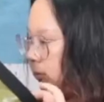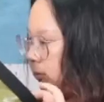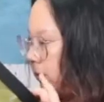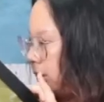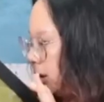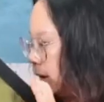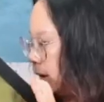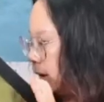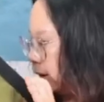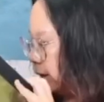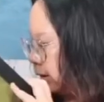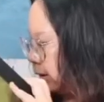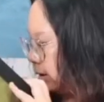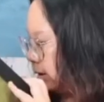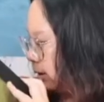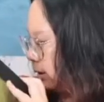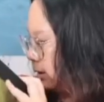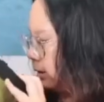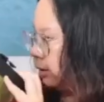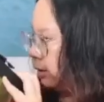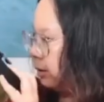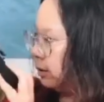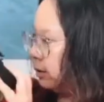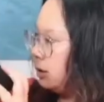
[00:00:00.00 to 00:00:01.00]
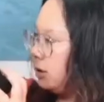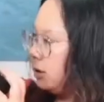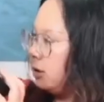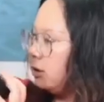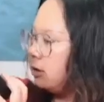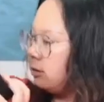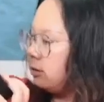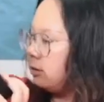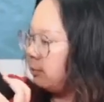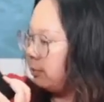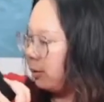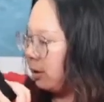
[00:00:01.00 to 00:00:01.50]
Yeah, the
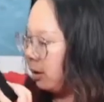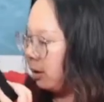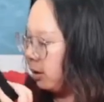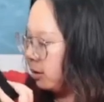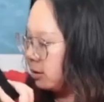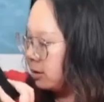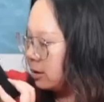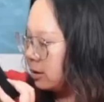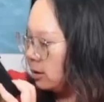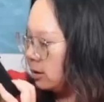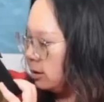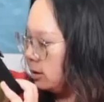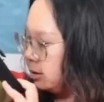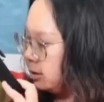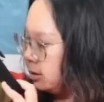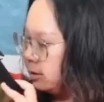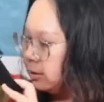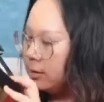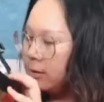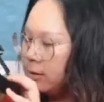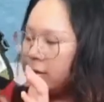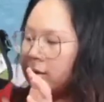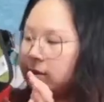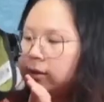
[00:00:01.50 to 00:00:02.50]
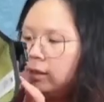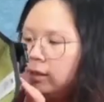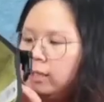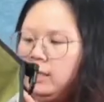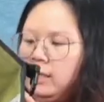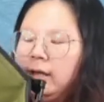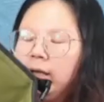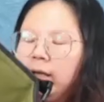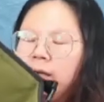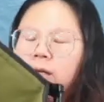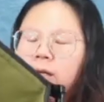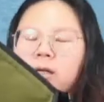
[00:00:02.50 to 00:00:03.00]
inner part is
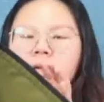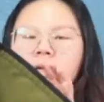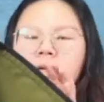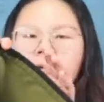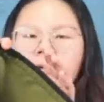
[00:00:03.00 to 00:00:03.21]
a